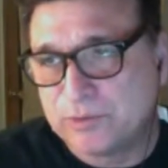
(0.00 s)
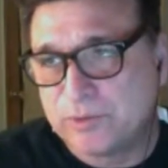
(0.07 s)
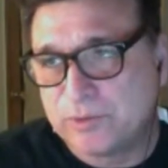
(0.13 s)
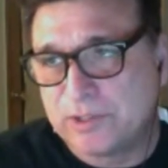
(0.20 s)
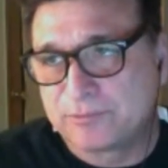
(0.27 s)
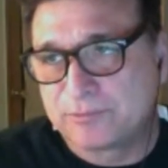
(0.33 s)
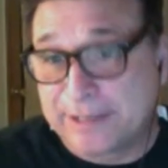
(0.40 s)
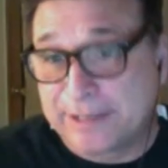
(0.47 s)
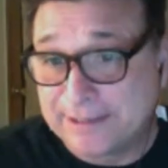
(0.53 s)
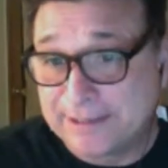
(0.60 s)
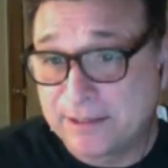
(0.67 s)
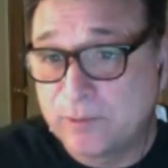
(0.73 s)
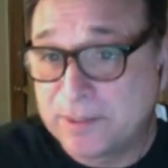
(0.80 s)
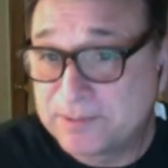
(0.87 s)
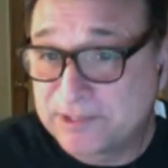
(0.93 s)
rank
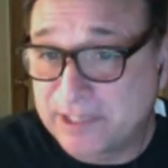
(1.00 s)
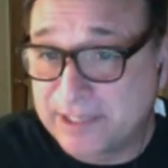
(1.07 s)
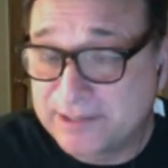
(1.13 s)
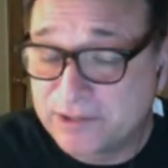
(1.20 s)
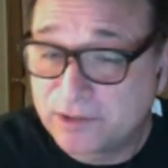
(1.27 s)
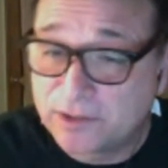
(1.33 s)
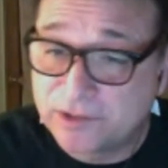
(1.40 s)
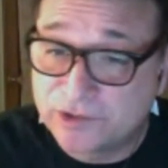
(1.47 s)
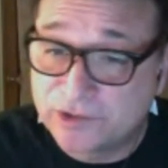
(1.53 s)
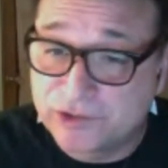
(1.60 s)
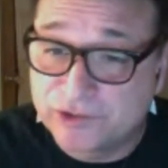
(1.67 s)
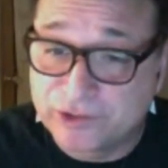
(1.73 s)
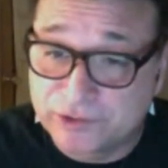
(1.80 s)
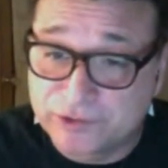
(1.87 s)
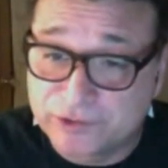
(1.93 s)
websites so that your
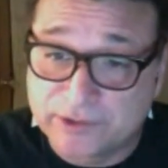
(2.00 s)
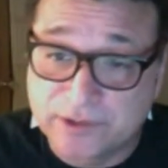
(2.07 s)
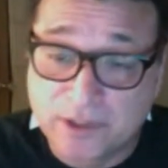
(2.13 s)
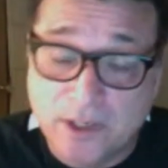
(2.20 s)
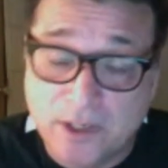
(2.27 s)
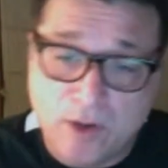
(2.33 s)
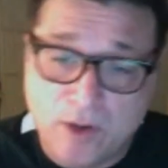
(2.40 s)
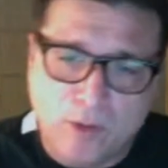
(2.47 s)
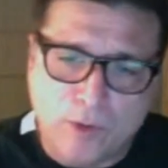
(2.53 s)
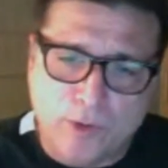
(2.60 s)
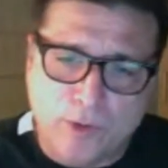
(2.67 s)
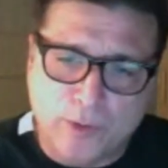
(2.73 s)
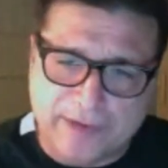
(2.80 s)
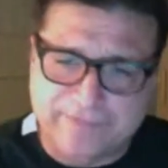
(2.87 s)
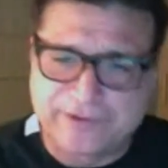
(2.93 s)
children or
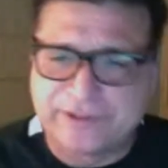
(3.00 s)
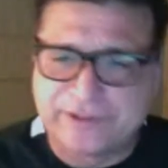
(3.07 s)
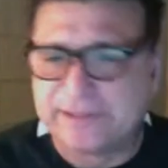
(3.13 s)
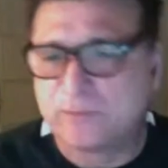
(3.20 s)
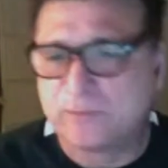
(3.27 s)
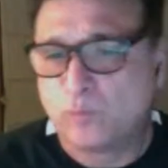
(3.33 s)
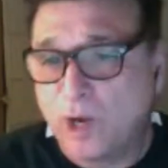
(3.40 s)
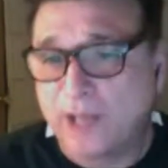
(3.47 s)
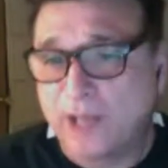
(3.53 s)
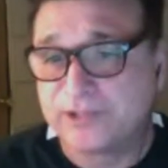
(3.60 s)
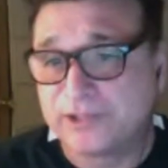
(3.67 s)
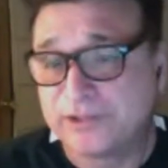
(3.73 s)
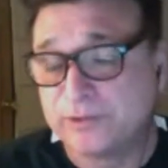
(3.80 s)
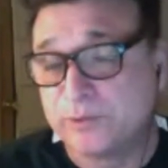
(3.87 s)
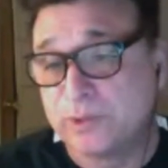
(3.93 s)
whoever you didn't want
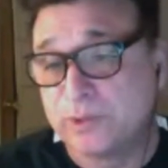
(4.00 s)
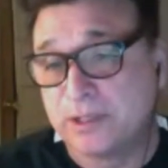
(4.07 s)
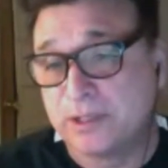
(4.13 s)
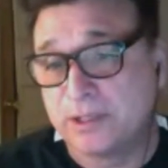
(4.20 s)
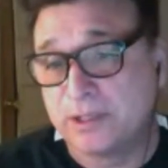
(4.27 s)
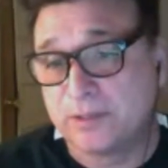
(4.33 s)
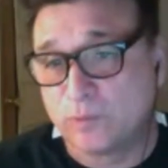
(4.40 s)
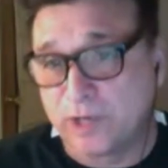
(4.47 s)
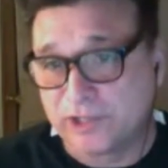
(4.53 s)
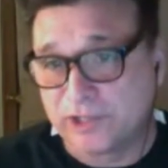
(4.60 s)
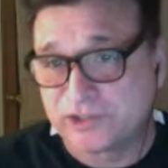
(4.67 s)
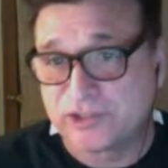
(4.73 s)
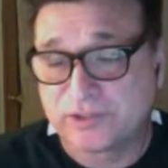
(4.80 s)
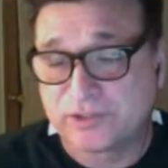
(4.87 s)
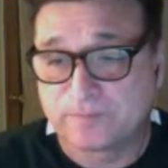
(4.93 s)
to
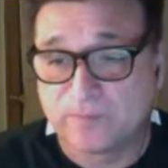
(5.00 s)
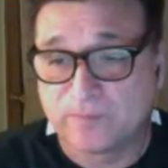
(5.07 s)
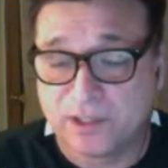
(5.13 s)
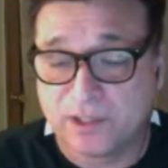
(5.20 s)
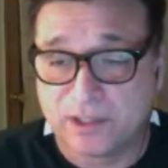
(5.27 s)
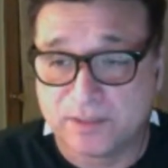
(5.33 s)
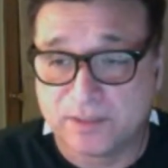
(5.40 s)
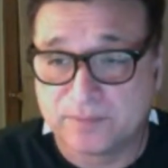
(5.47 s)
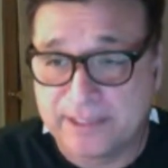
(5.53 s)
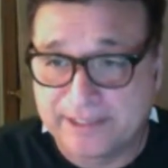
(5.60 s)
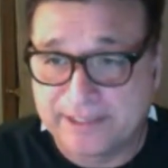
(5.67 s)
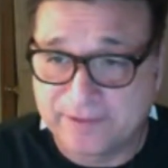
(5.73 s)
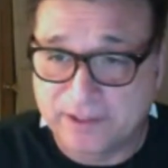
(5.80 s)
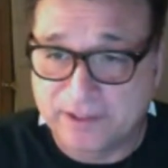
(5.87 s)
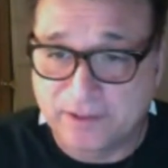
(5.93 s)
watch
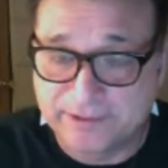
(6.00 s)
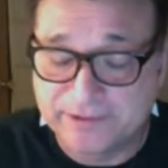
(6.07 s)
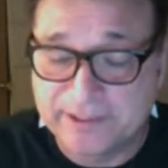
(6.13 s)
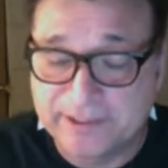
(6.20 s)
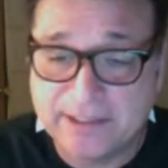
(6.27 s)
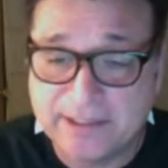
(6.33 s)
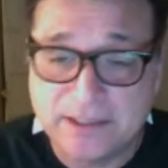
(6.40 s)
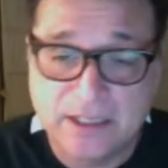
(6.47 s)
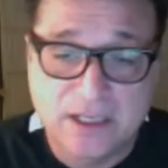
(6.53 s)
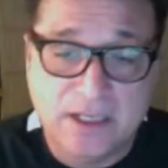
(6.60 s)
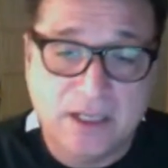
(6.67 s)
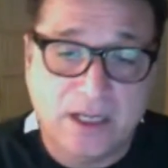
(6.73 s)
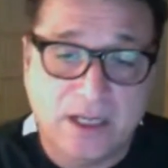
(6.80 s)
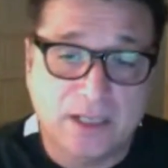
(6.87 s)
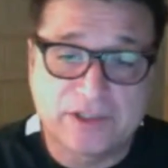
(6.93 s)
anything on the internet
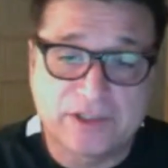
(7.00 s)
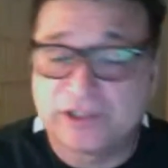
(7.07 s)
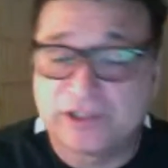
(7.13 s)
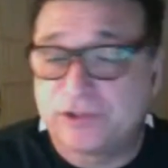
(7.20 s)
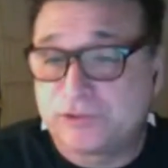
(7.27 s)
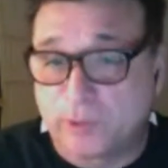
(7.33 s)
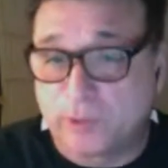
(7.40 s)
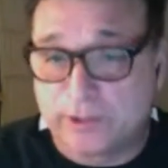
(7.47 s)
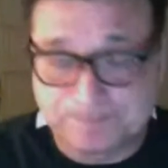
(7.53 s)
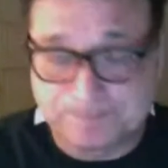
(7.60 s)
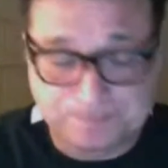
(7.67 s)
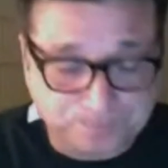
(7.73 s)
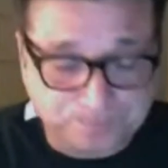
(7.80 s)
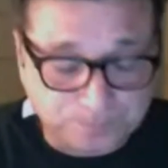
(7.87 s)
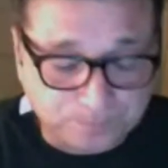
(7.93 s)
could control it.
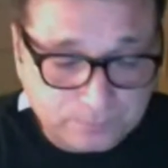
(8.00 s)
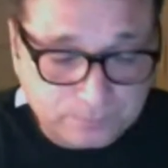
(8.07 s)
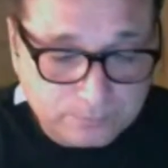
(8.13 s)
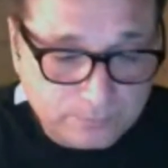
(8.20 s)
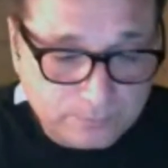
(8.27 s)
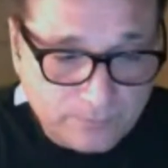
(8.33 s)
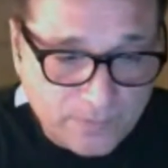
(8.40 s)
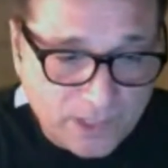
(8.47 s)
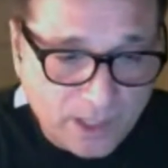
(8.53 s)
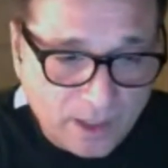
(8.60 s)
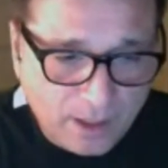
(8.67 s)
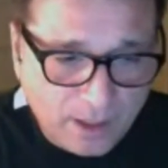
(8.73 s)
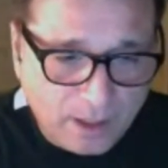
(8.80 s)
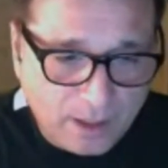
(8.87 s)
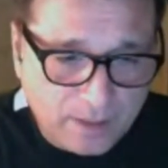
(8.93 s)

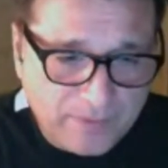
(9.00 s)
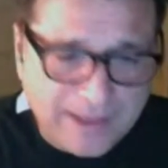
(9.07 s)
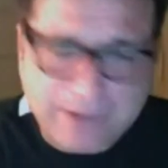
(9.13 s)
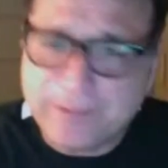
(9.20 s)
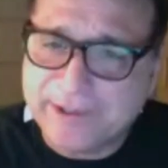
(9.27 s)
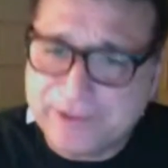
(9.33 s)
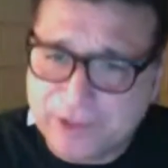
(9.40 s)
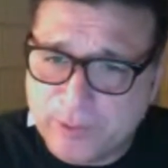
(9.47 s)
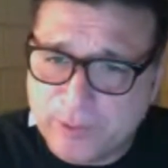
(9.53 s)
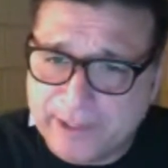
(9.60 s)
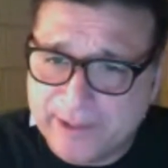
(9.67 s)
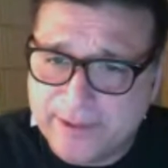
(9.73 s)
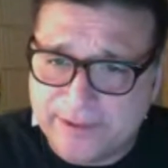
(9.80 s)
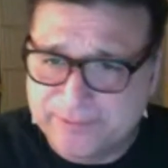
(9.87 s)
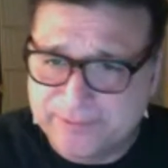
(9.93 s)
That went nowhere,
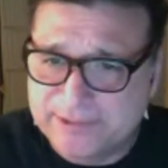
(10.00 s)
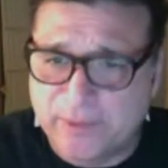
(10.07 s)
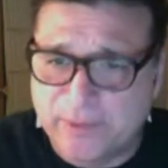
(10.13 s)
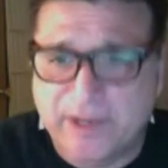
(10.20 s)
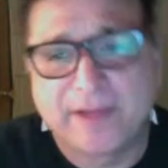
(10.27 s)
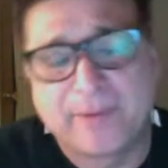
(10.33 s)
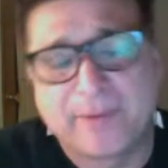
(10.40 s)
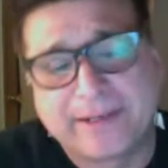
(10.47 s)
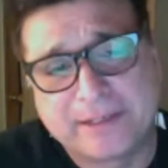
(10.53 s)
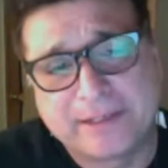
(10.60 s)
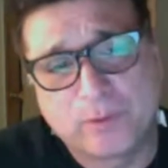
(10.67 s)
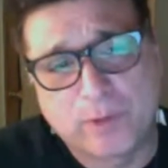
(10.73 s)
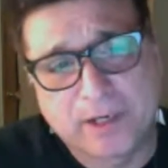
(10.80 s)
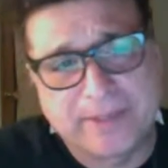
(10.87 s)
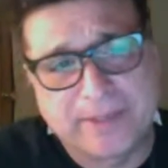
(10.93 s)
and the reason why that went
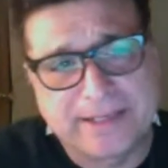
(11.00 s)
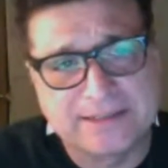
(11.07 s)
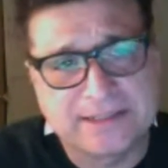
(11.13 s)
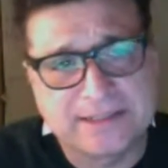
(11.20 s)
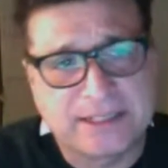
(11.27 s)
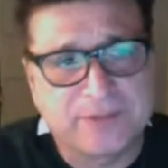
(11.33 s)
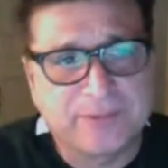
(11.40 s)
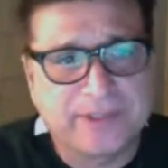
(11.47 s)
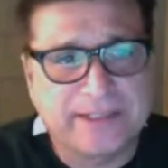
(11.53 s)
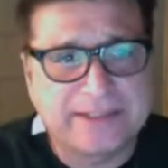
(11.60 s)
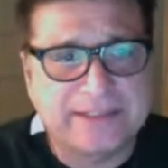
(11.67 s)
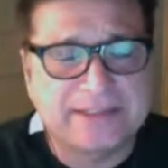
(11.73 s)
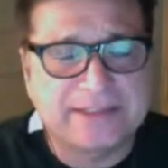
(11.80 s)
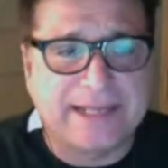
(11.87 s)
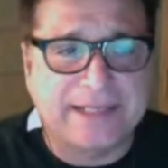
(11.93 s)
nowhere because really the
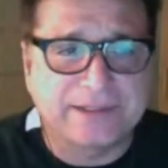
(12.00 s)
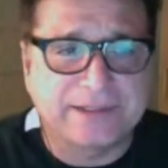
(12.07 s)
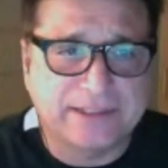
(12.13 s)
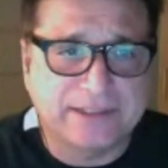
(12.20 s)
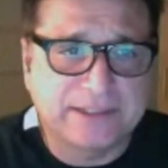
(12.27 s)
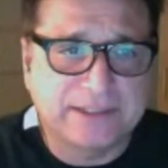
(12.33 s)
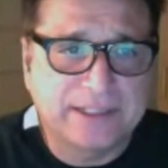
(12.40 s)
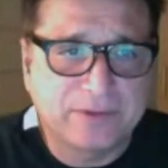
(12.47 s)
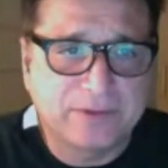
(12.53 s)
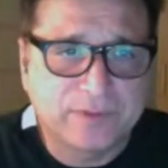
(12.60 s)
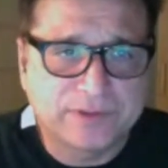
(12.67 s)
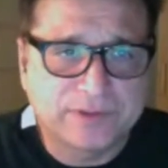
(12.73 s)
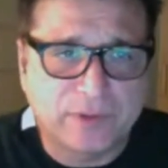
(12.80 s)
standard was